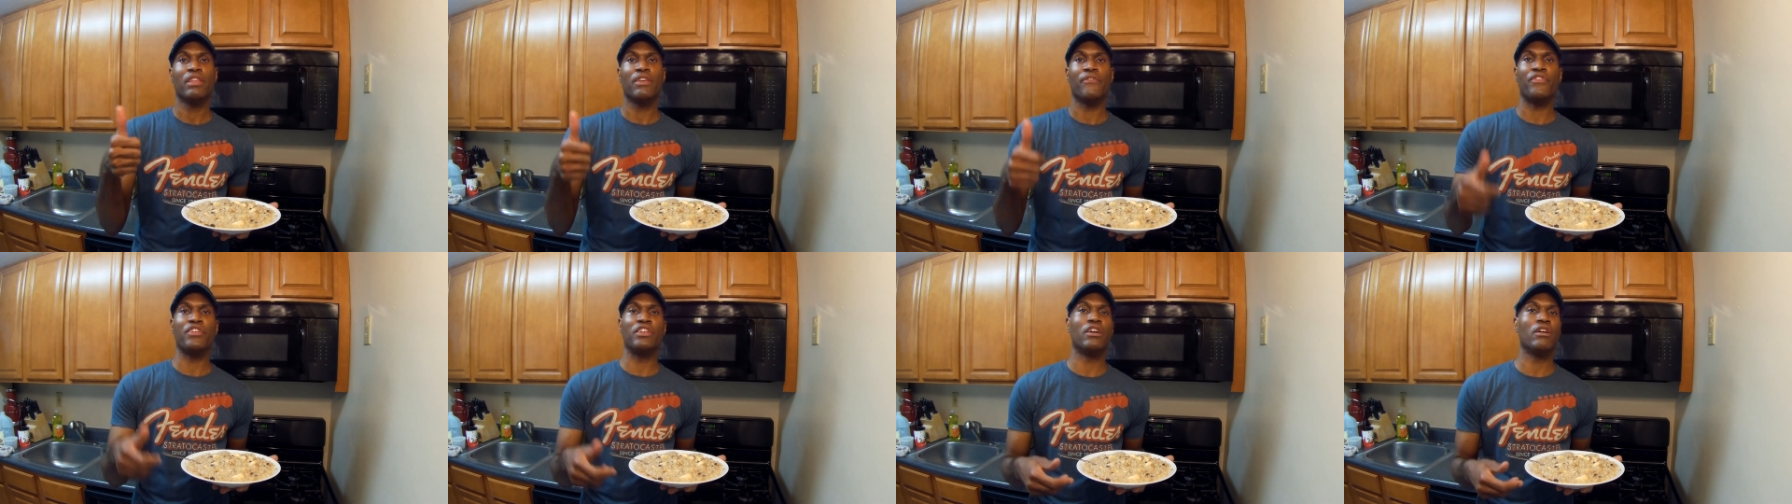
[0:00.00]

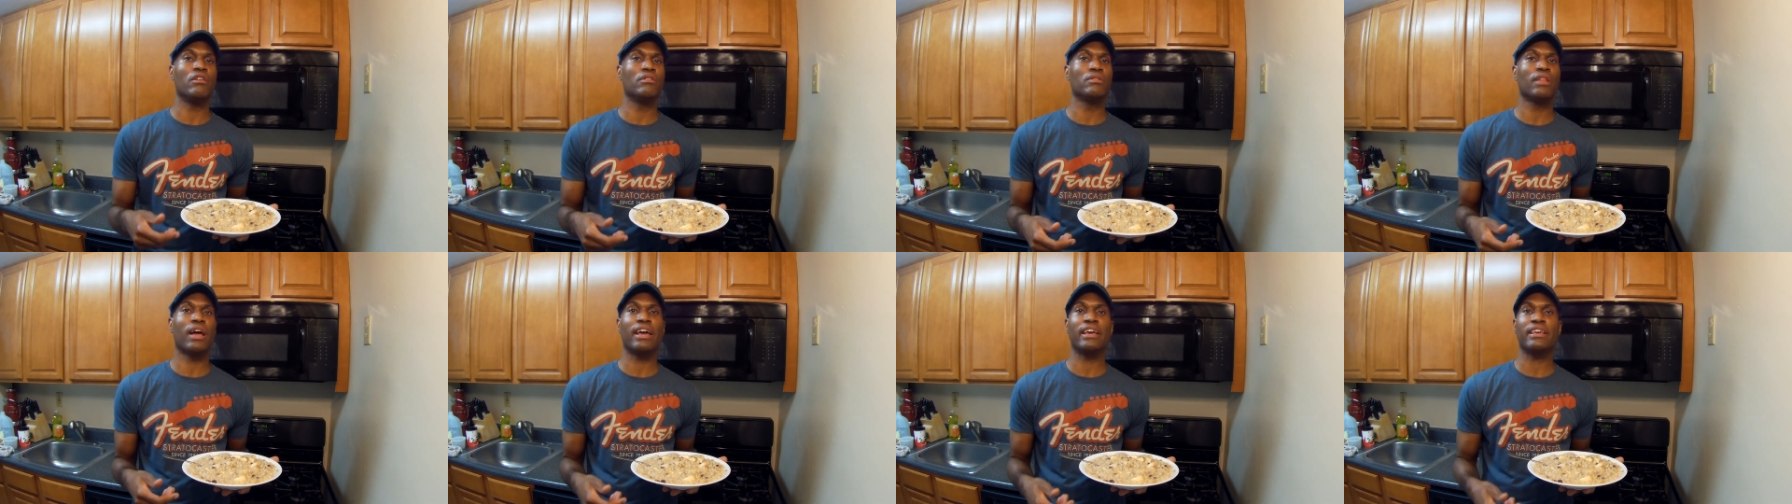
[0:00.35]
If you
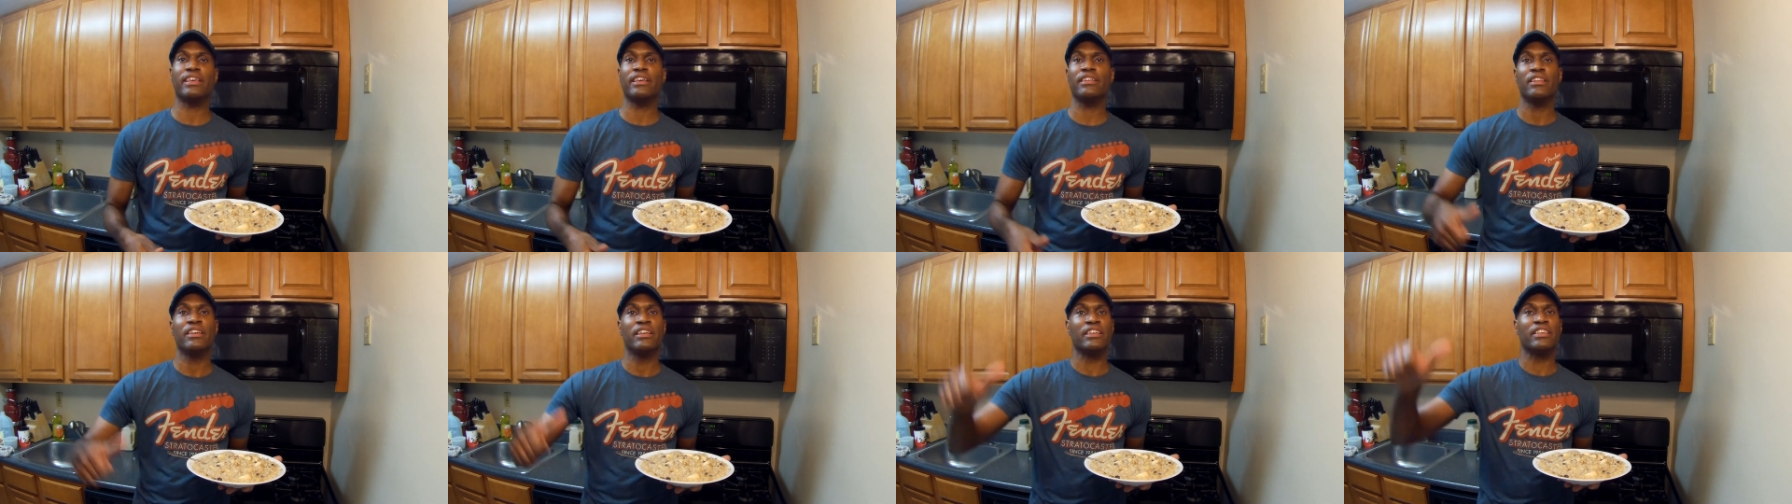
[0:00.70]
don't
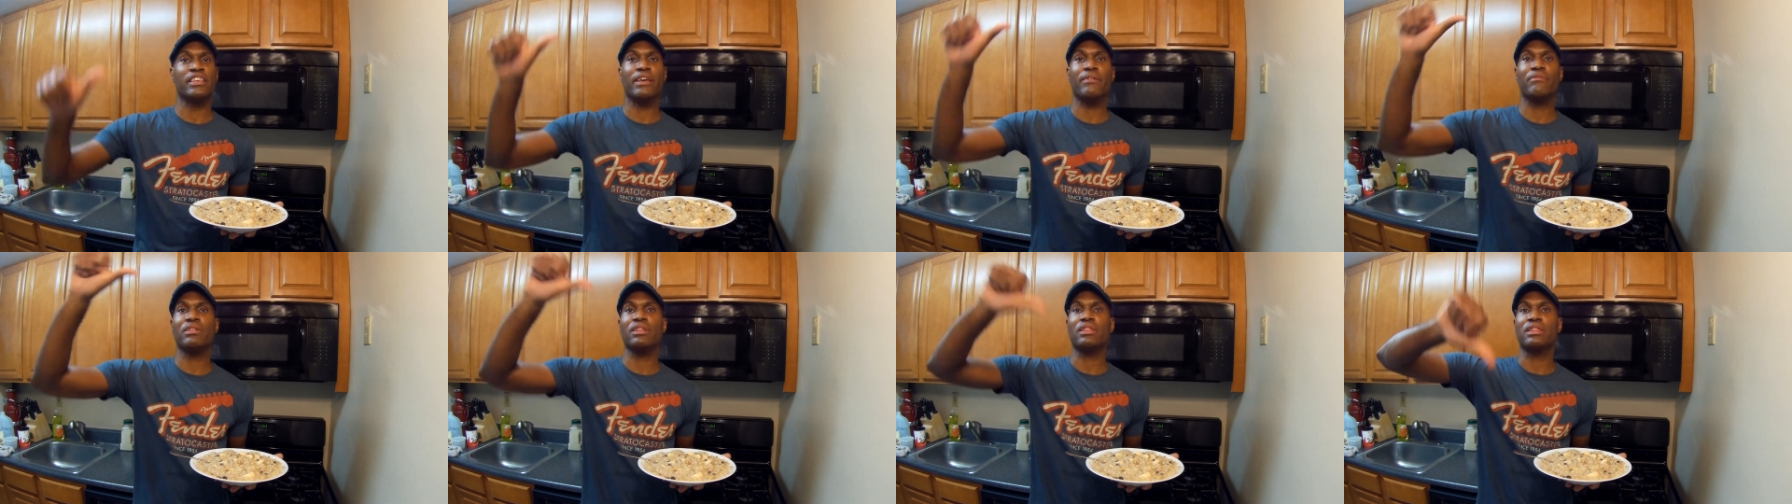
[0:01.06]
like it,
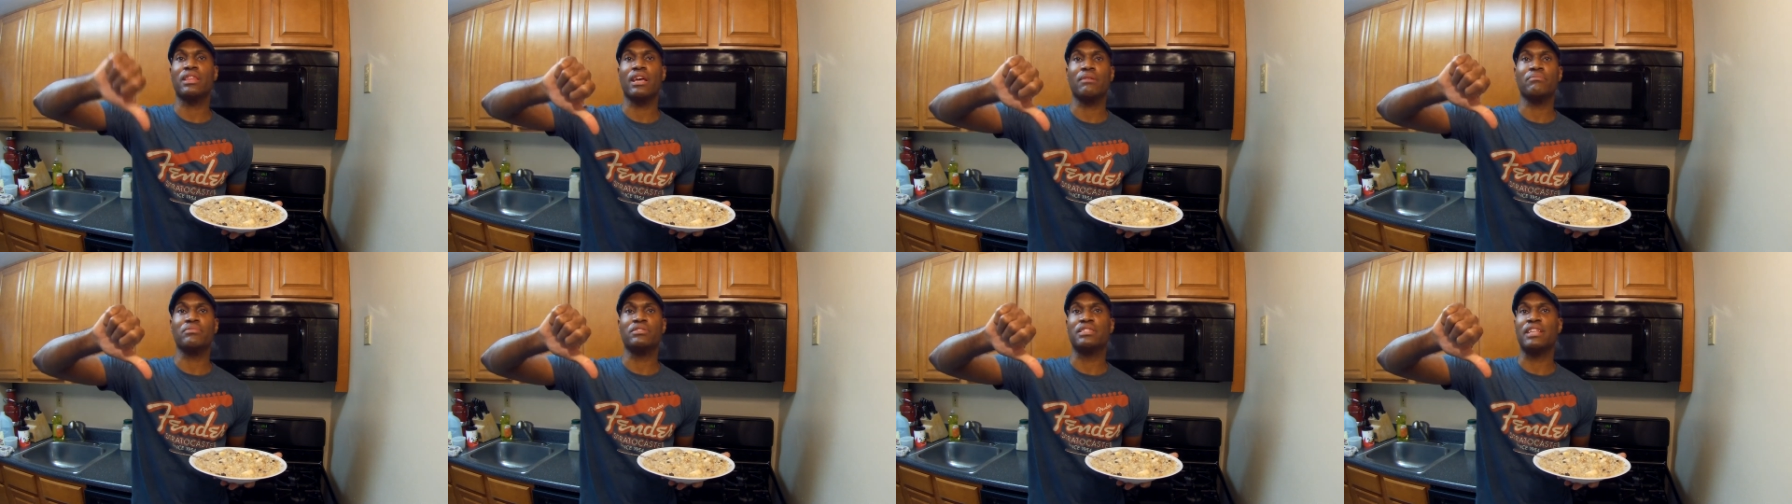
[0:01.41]
give it a
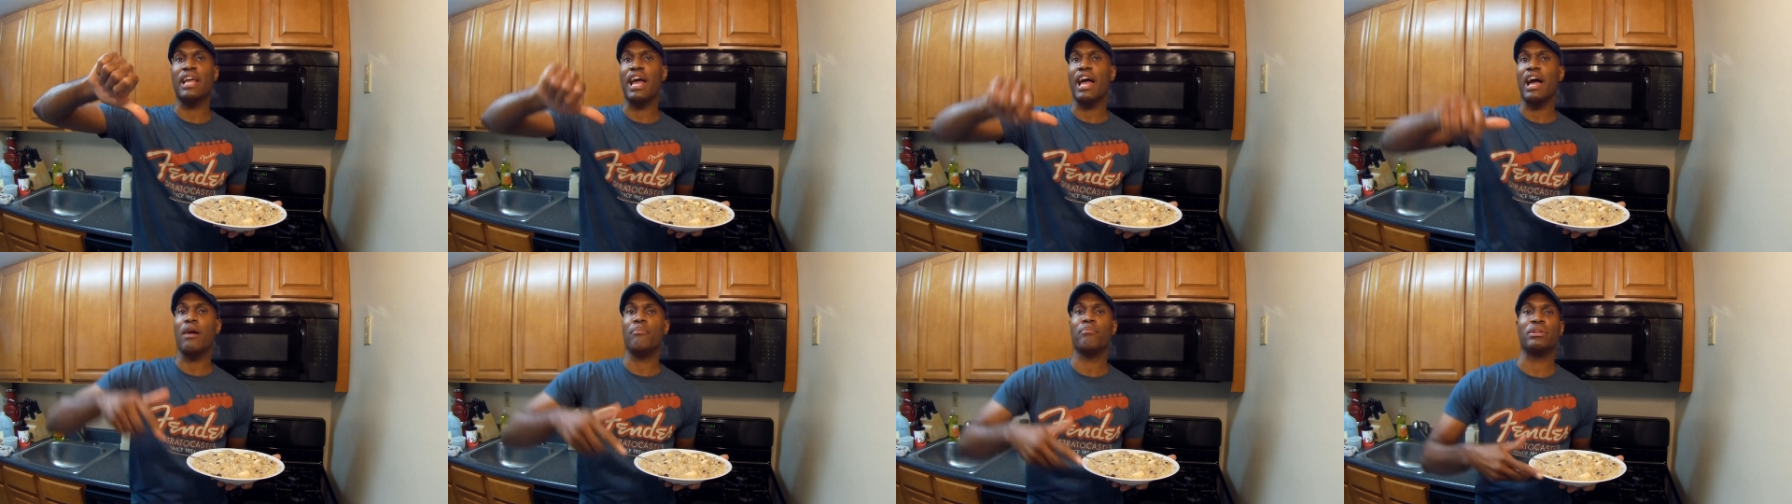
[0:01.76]
thumbs
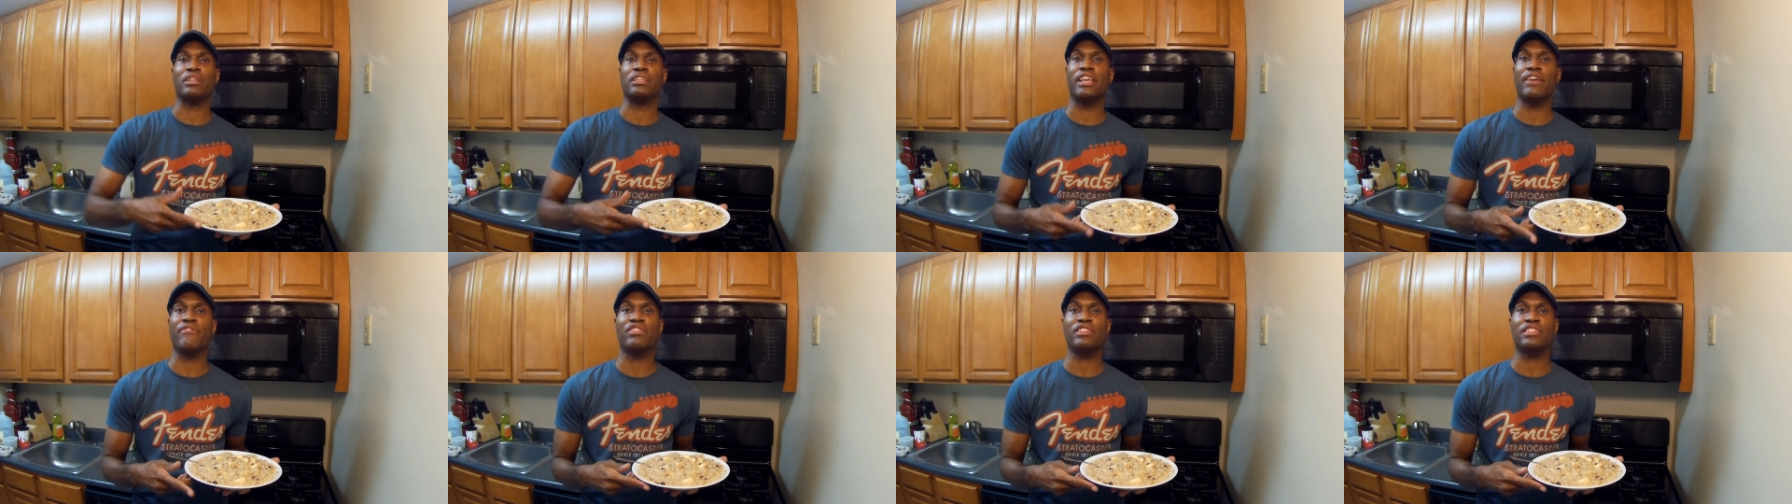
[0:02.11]
down,
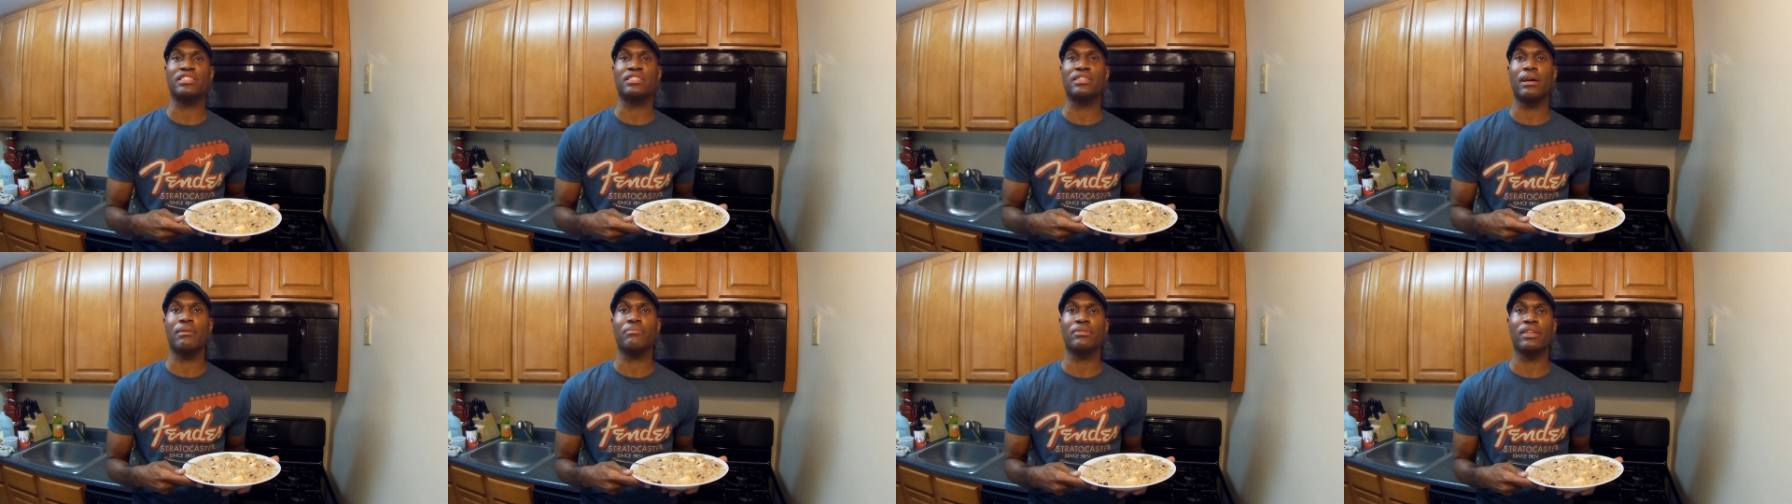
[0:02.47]
but give it
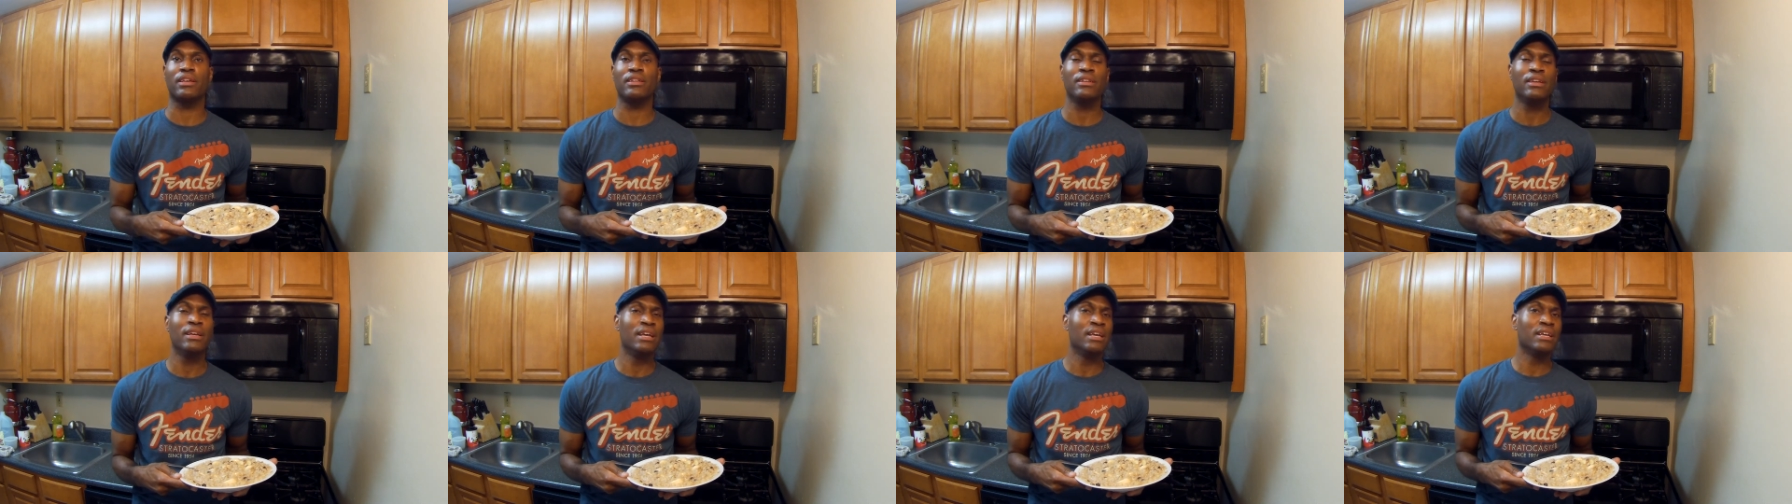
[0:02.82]
something.